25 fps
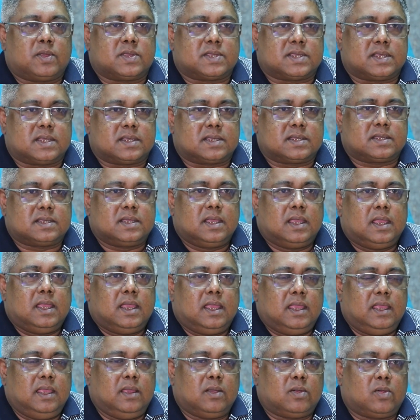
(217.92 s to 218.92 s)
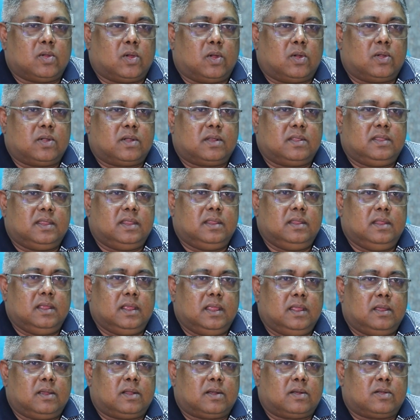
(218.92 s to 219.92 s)
process, you coat
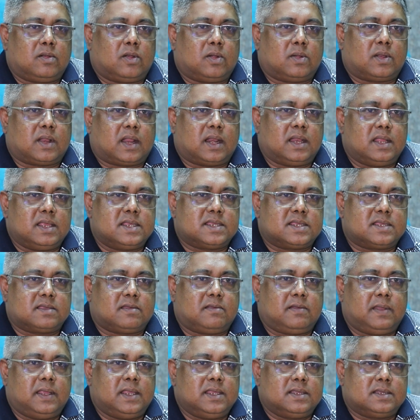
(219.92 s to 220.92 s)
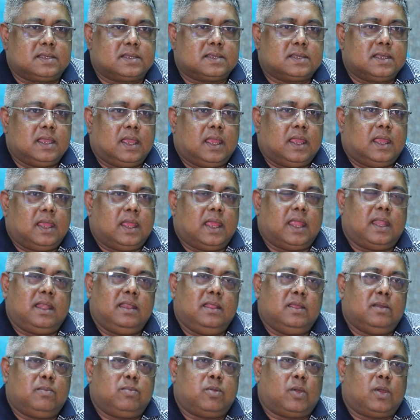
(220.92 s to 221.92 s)
your rotary screens
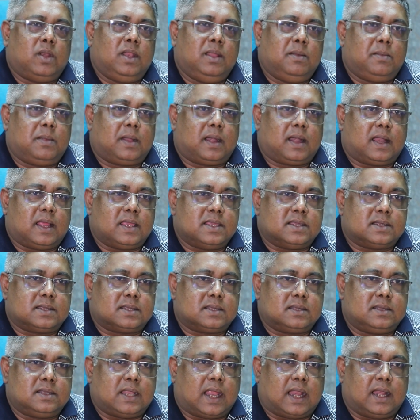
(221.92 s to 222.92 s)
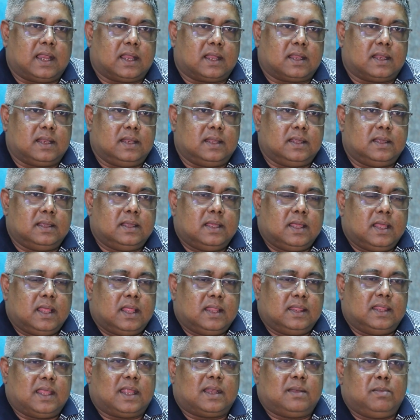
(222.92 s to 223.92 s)
and you polymerize directly.
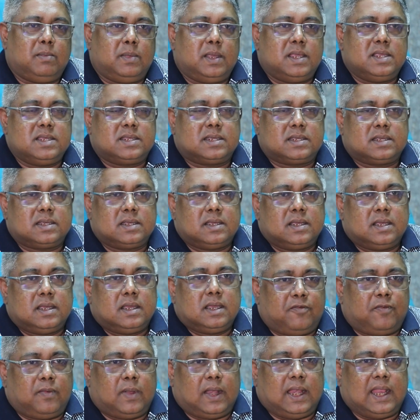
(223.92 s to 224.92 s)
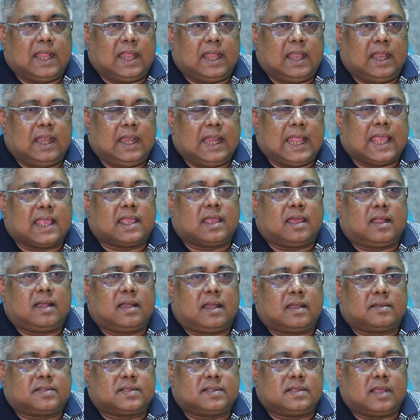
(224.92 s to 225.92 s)
That means
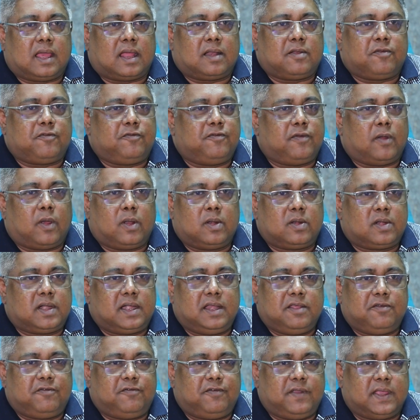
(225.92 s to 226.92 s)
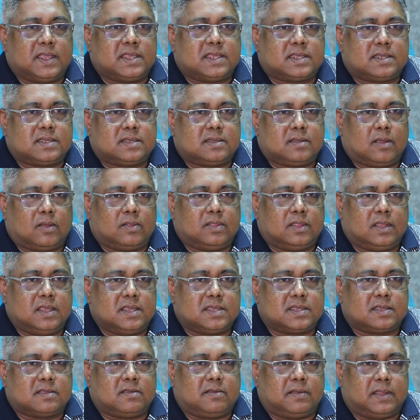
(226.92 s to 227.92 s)
lacquers are already fixed on
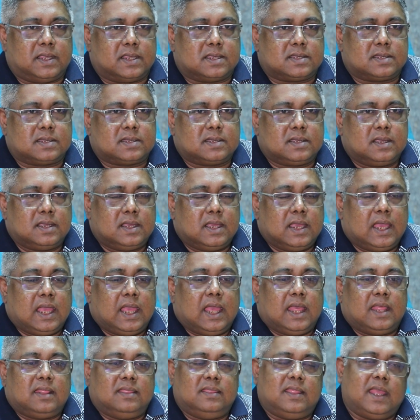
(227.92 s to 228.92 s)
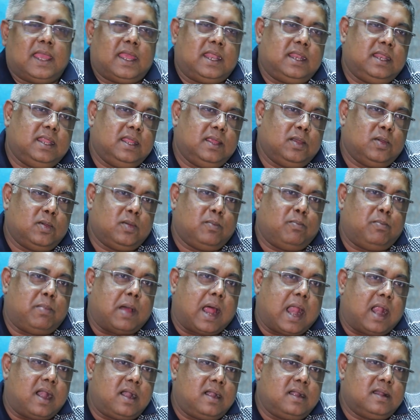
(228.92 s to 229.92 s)
the screens. Then you
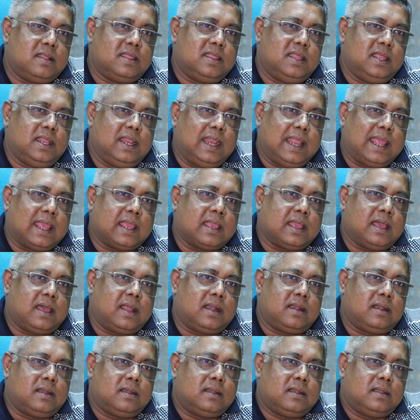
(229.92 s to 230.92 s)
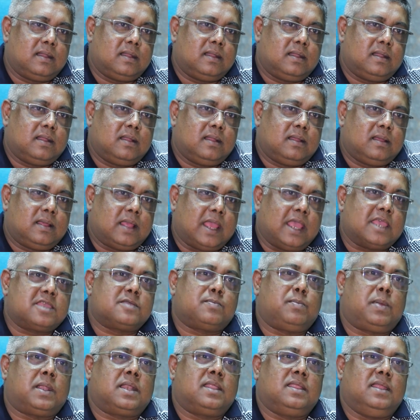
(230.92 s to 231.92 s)
burn the lacquer
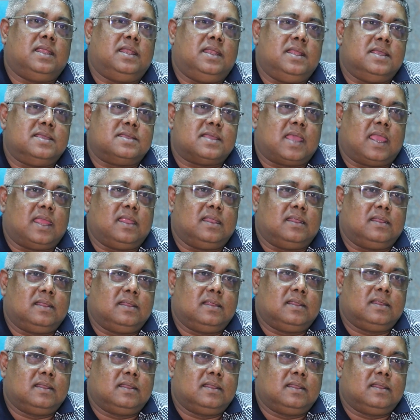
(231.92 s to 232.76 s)
as per the design,